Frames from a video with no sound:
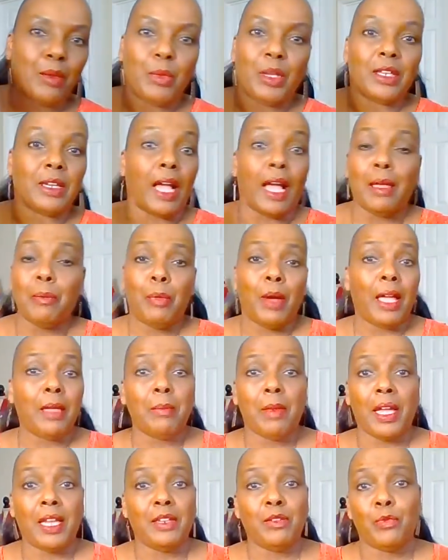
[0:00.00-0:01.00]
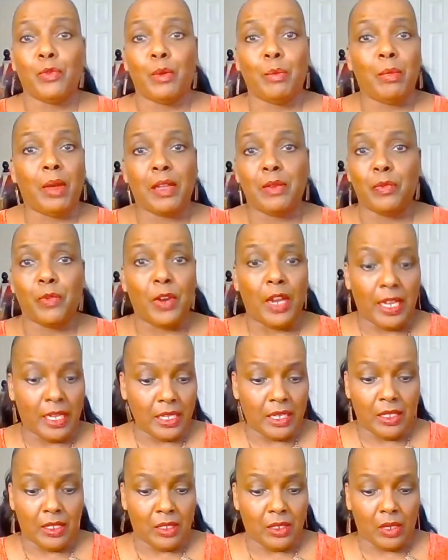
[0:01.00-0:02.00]
But I buy mine from my
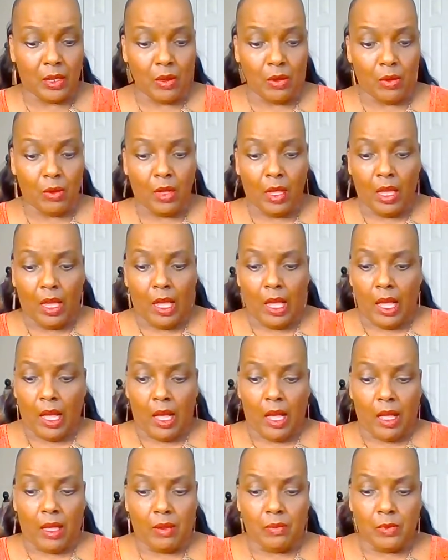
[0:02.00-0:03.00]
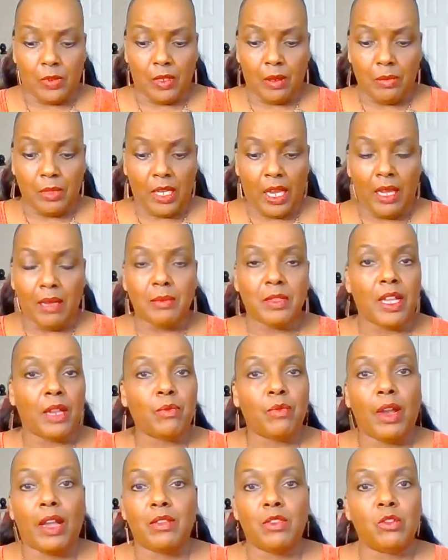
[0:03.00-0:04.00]
friend. So sometimes
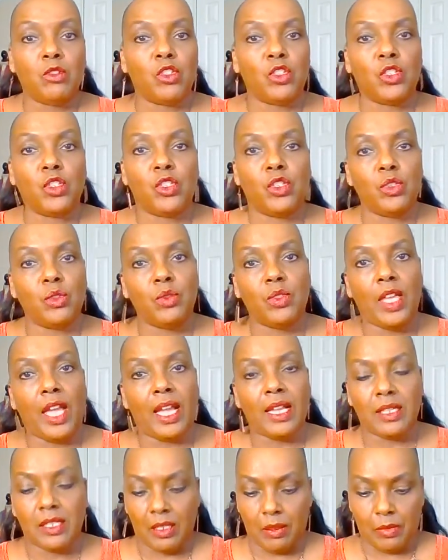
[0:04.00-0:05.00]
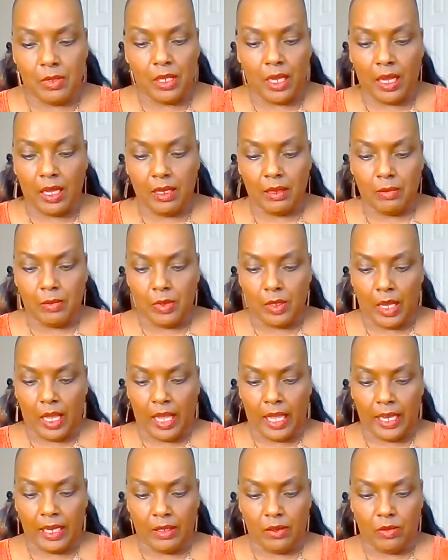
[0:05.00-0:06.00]
I'd rather just do that. Sometimes
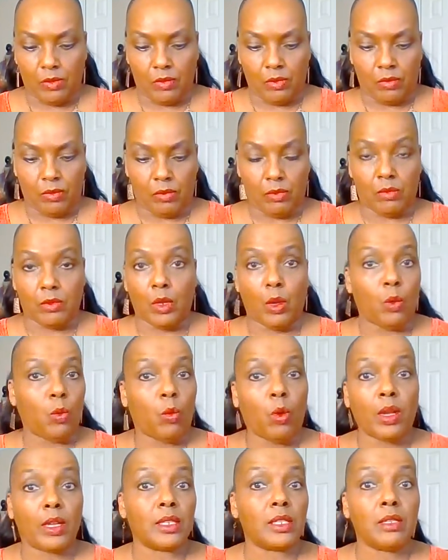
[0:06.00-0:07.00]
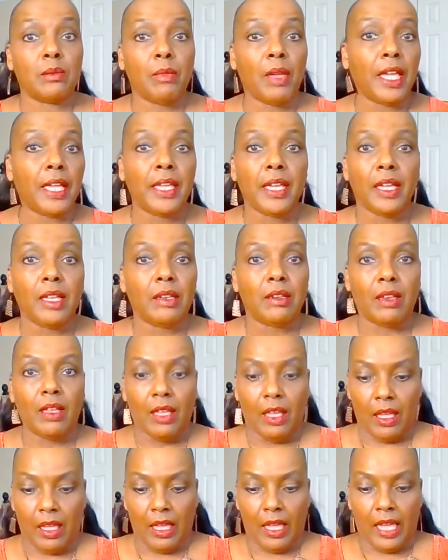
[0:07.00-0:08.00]
I don't want to make it.
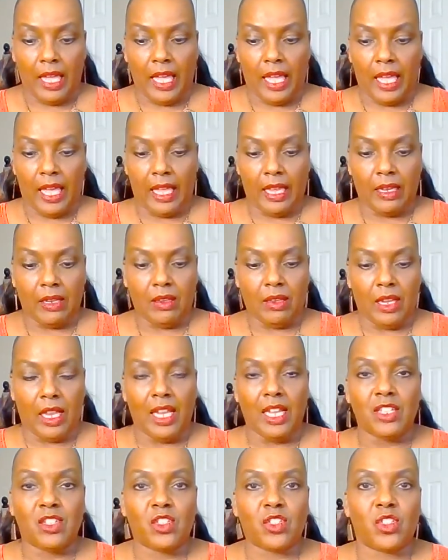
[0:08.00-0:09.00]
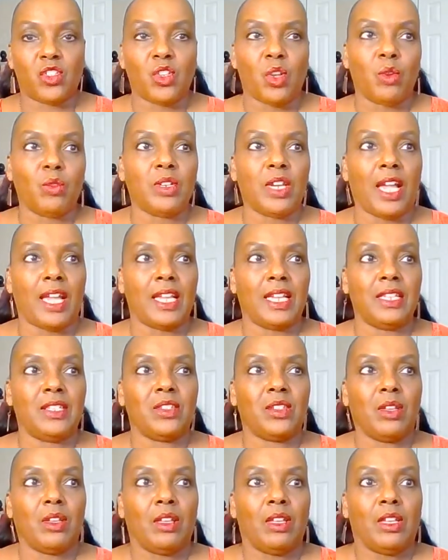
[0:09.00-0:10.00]
And it's so
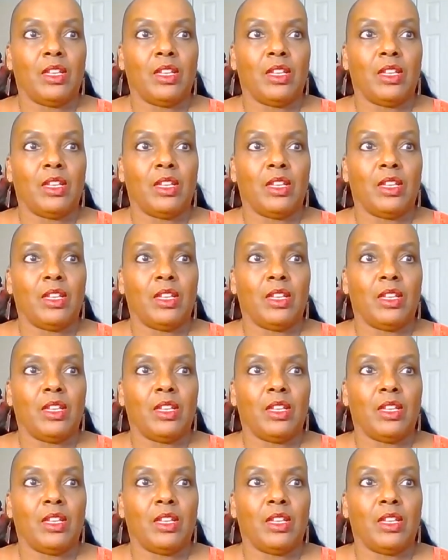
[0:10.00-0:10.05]
nice